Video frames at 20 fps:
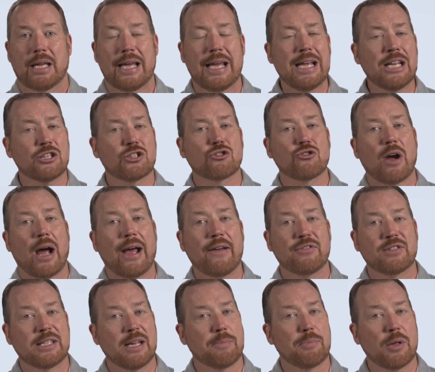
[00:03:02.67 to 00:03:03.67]
Each
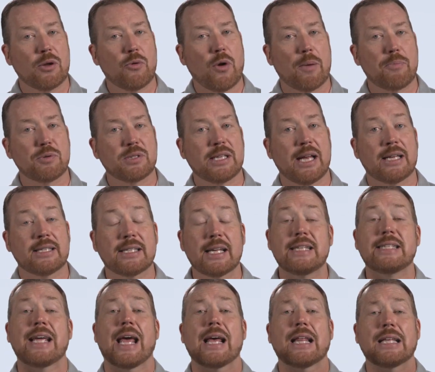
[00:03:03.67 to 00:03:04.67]
drive simply represents
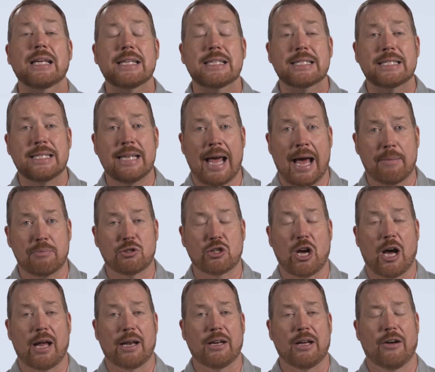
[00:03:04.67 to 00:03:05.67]
a daily
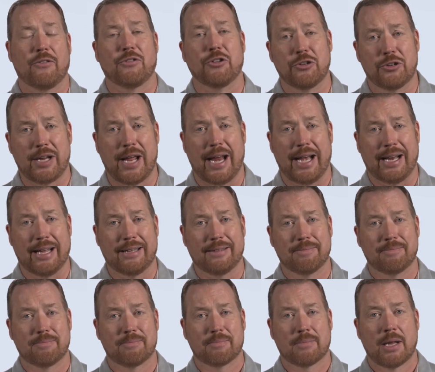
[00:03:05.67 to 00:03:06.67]
snapshot of your data.
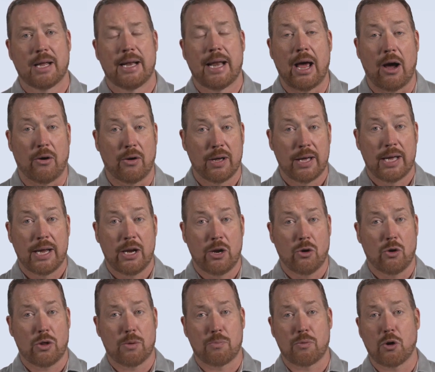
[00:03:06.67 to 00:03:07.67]
Now,
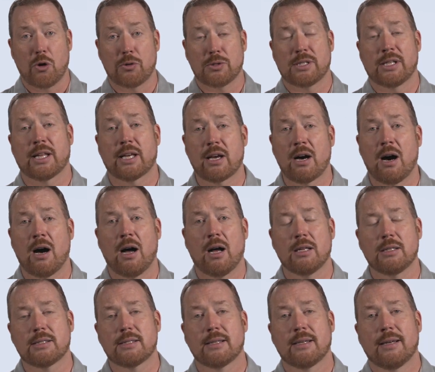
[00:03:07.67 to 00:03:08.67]
here are the pros and the
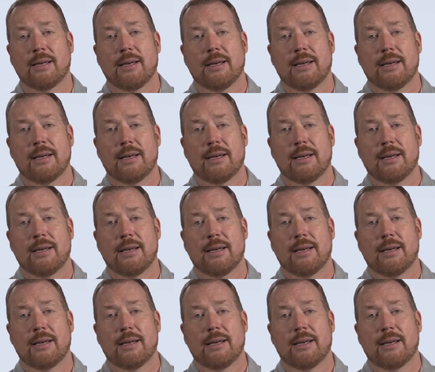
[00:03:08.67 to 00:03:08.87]
cons.